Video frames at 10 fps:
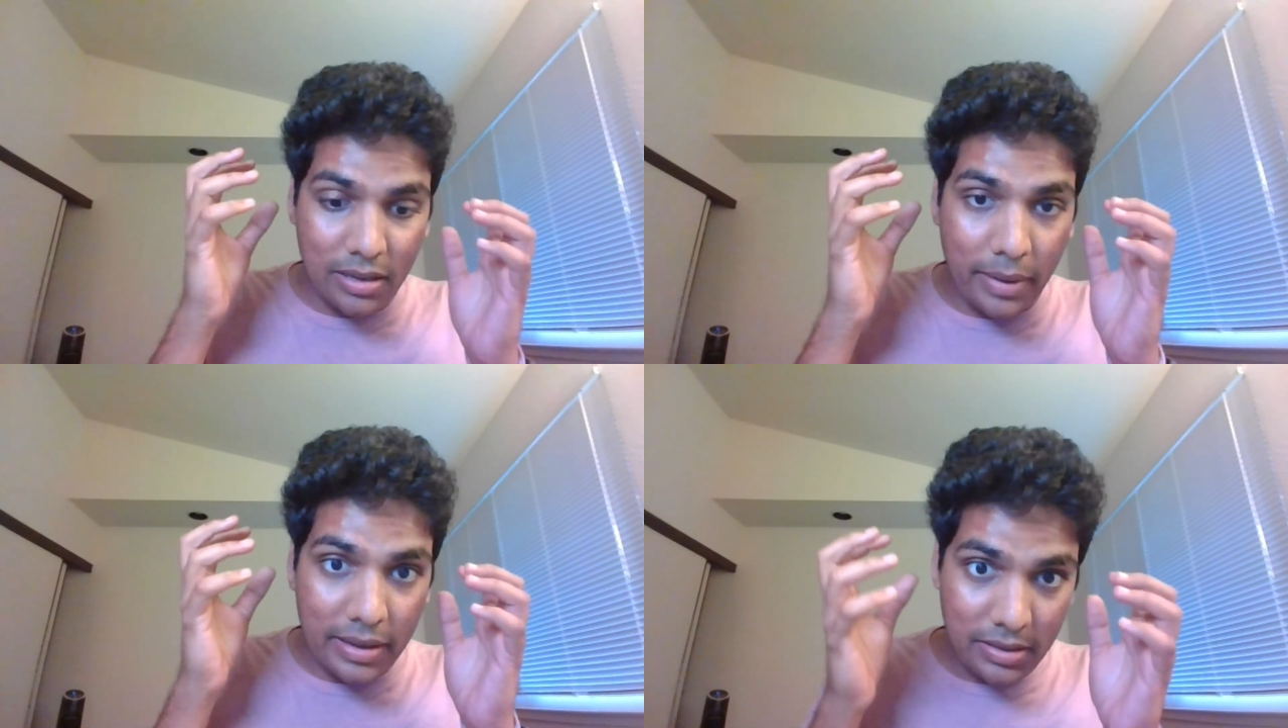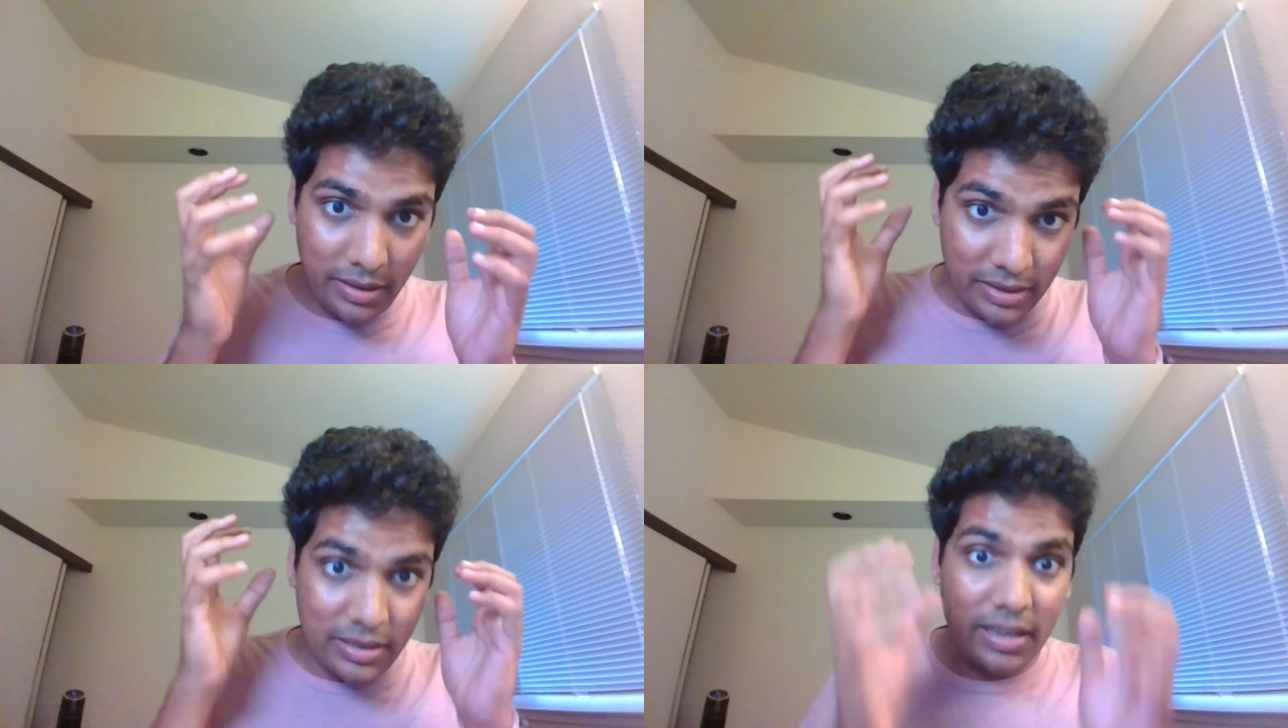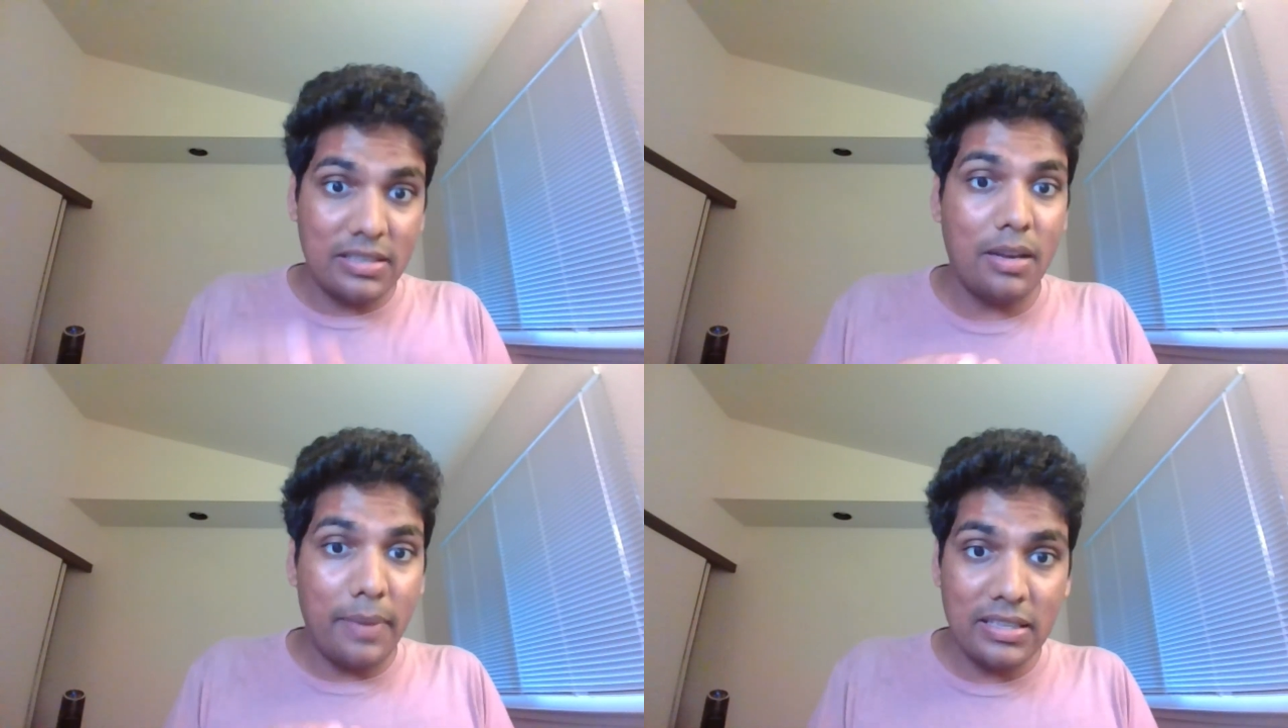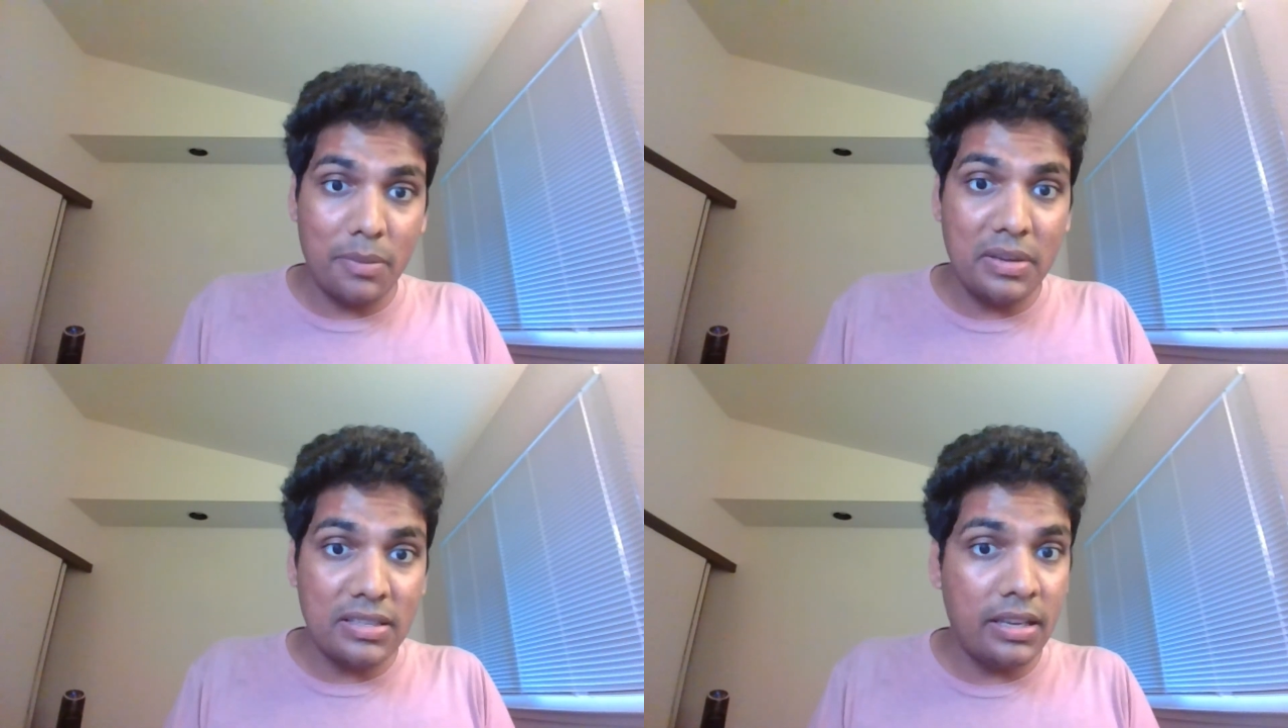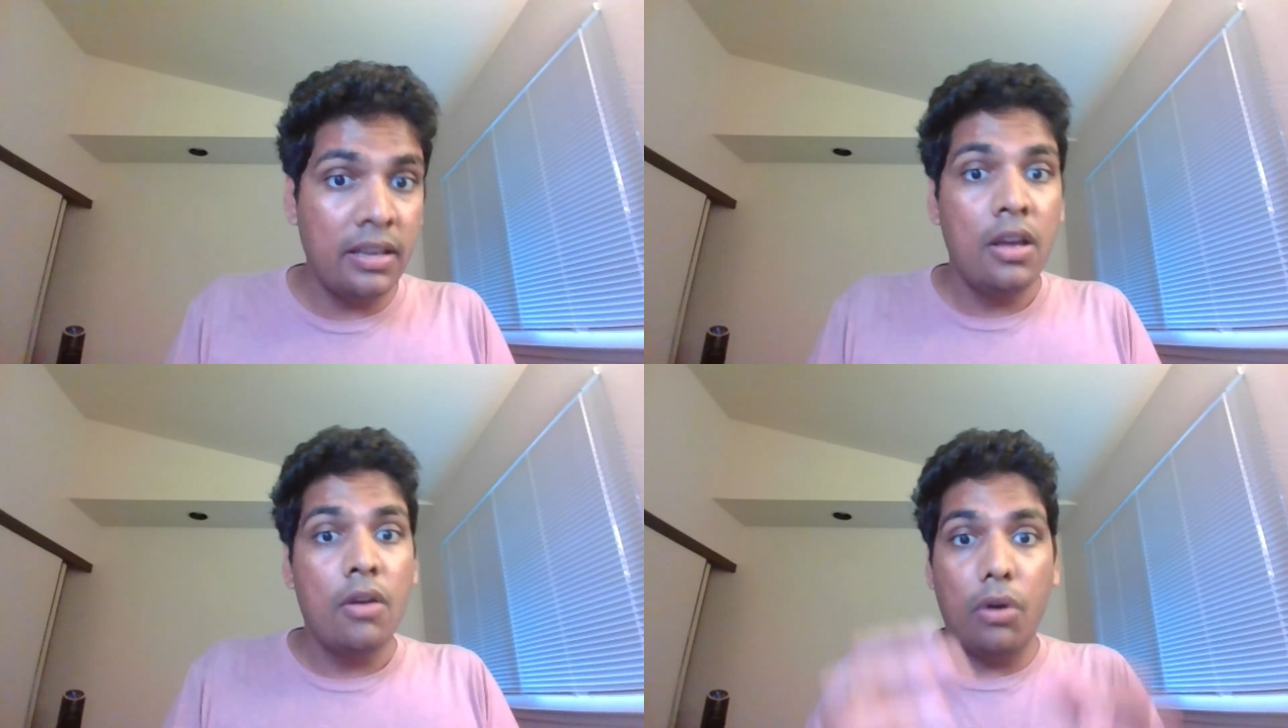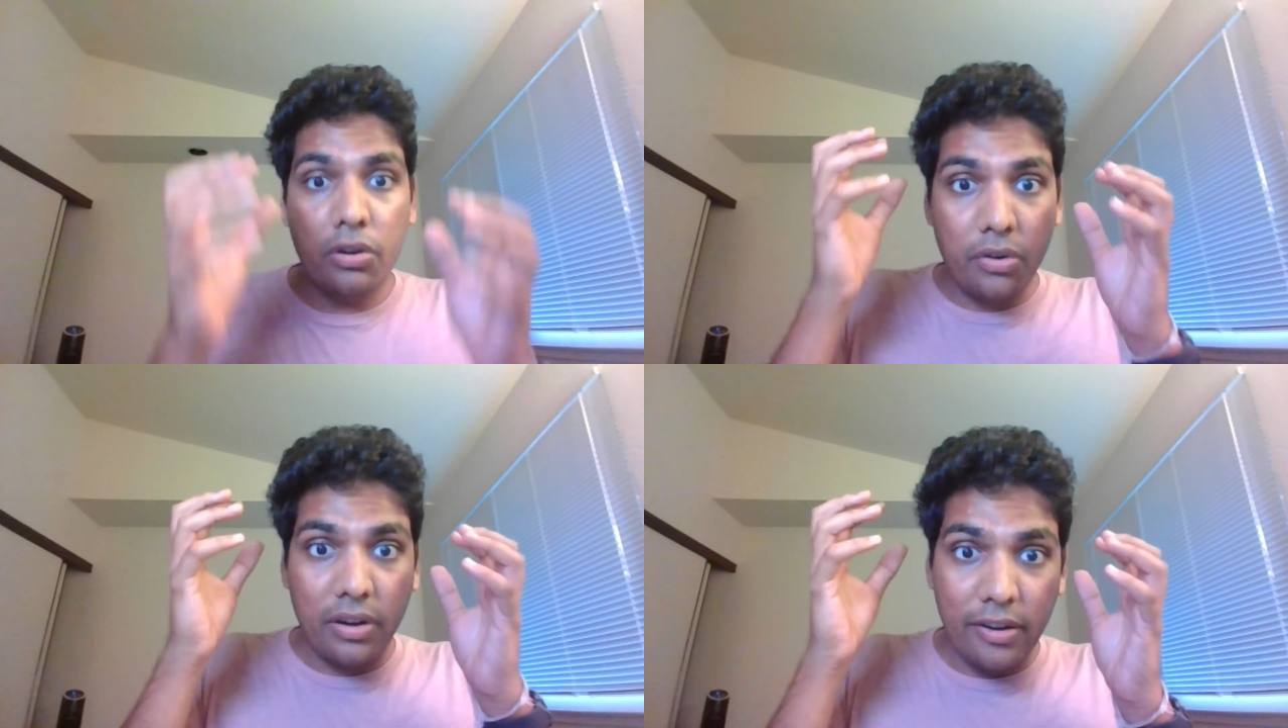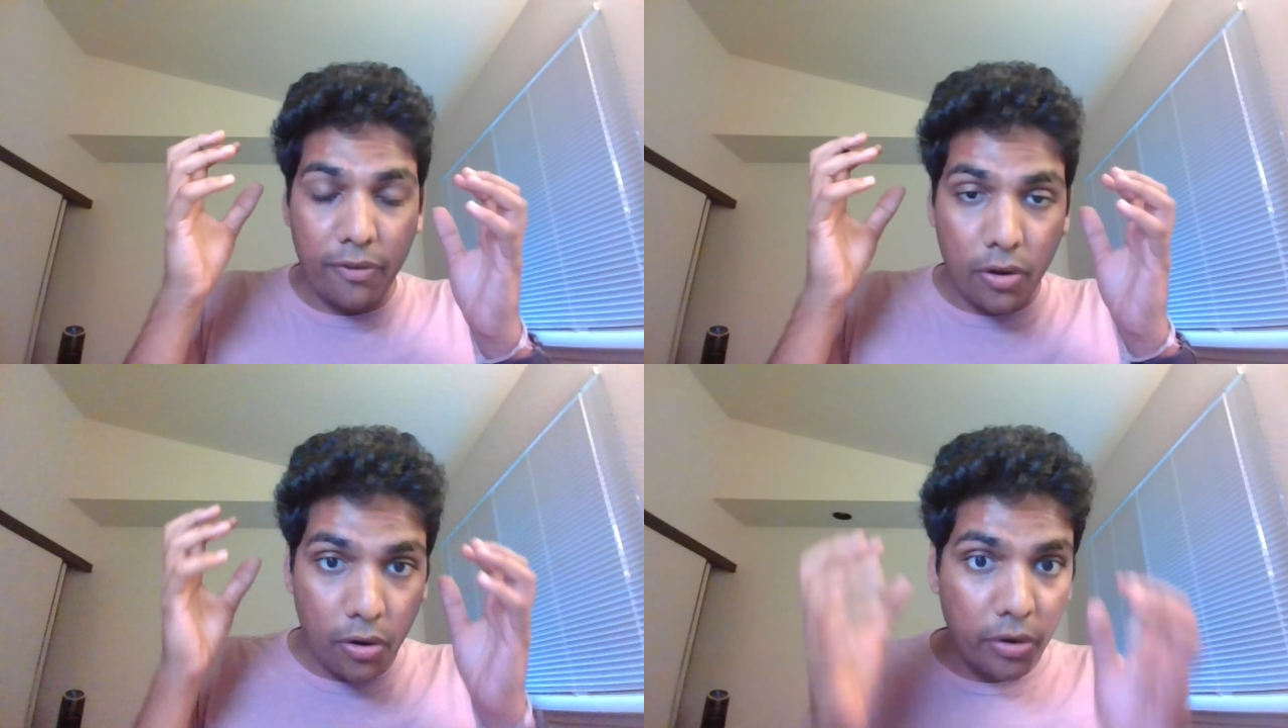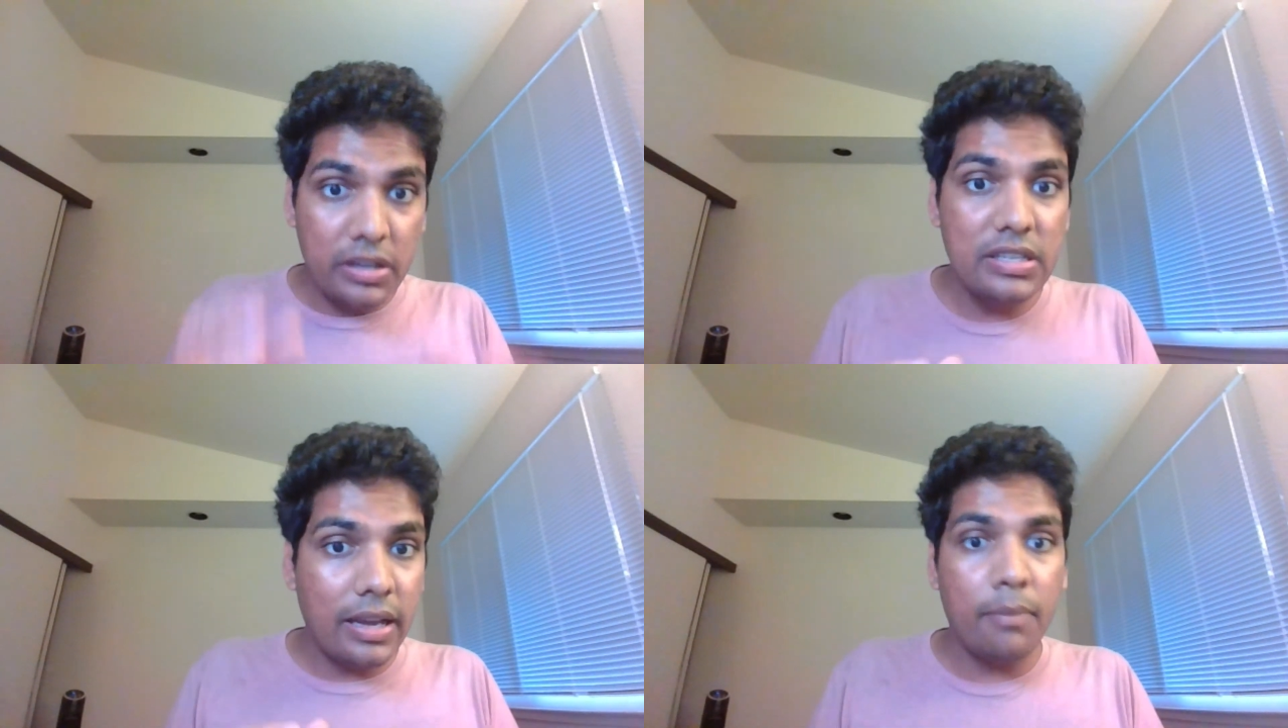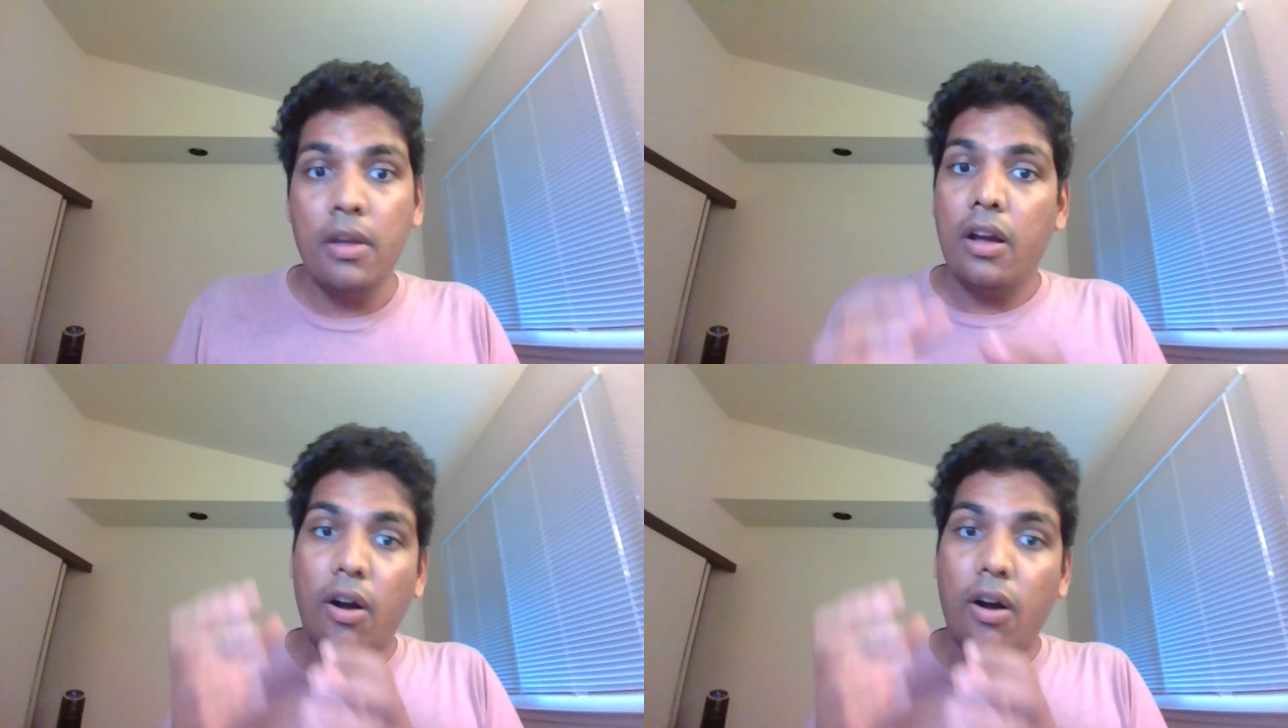ICPC, want to train for Comejam,